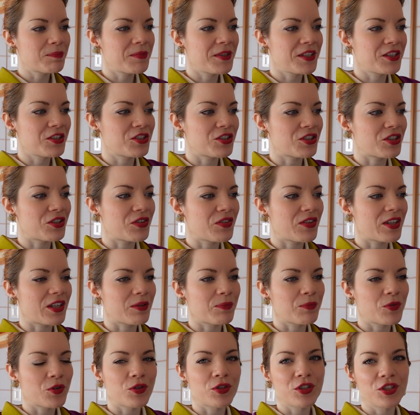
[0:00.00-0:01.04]
picture that
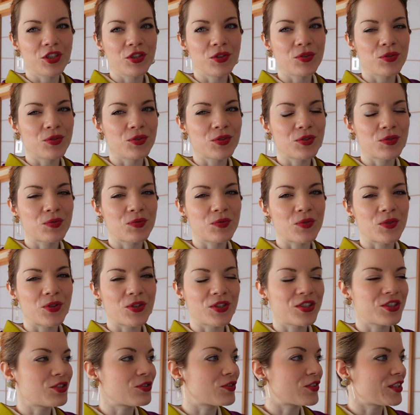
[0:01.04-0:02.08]
I'm gonna use
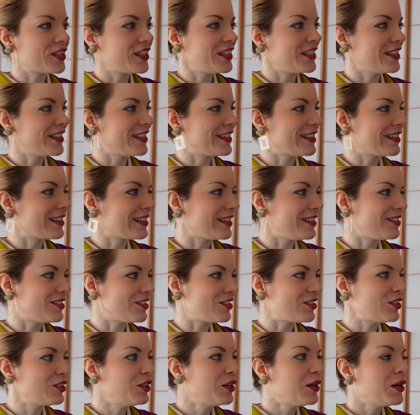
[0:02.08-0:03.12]
for trying it
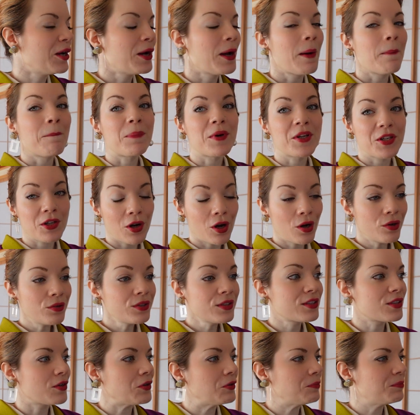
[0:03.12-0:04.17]
later. But
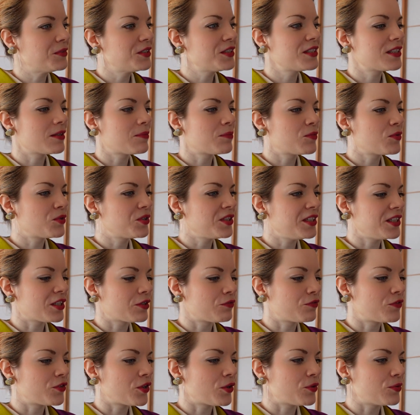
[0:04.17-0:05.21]
also, Mr. Moriya
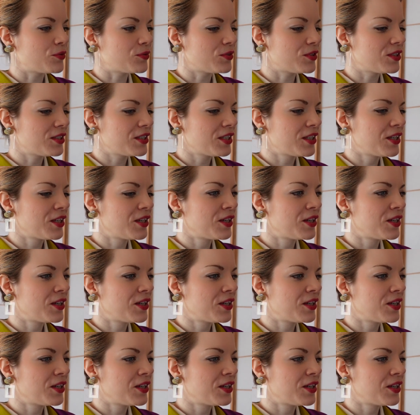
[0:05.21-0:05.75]
wrote,